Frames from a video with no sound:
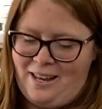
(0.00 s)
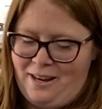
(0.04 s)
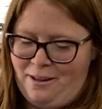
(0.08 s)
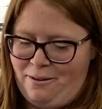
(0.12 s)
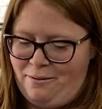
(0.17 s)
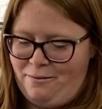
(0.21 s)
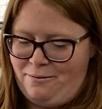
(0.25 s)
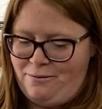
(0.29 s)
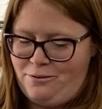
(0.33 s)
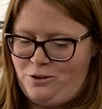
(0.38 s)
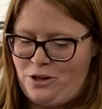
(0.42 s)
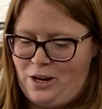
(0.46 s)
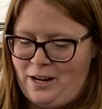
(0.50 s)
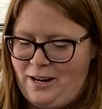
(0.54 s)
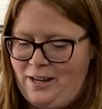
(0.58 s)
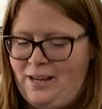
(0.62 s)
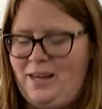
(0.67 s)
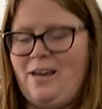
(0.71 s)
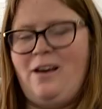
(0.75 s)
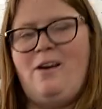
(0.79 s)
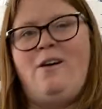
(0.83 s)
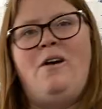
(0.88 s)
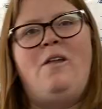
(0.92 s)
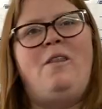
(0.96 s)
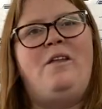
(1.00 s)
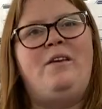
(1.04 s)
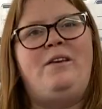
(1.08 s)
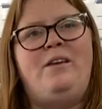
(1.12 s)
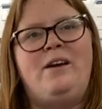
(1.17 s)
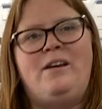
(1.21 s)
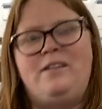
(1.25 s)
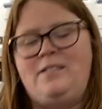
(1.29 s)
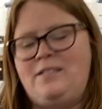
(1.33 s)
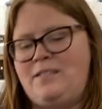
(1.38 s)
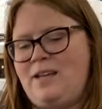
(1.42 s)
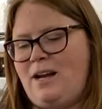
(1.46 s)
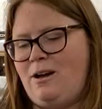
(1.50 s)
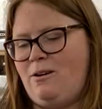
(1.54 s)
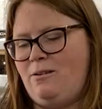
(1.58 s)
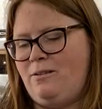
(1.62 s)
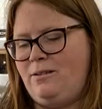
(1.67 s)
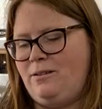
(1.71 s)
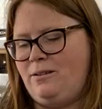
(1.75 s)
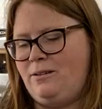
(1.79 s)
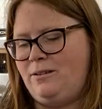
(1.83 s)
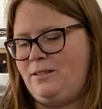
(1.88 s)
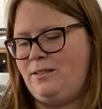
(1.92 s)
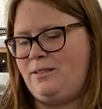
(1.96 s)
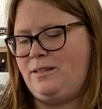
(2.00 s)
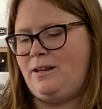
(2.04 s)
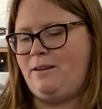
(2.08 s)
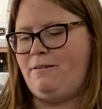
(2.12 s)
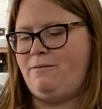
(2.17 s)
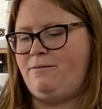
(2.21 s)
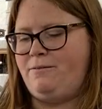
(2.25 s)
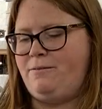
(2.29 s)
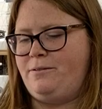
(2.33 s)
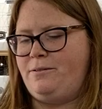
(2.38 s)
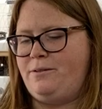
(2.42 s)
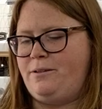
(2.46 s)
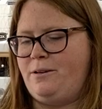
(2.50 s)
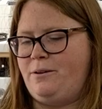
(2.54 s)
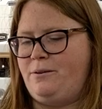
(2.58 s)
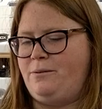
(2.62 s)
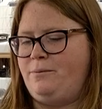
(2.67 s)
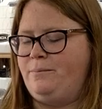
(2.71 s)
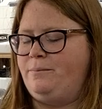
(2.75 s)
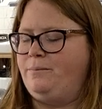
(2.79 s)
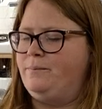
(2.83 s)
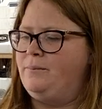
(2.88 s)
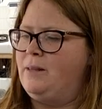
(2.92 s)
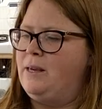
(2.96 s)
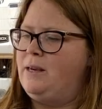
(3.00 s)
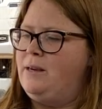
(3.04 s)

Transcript: of try to get all the dust out and stuff. so stuff.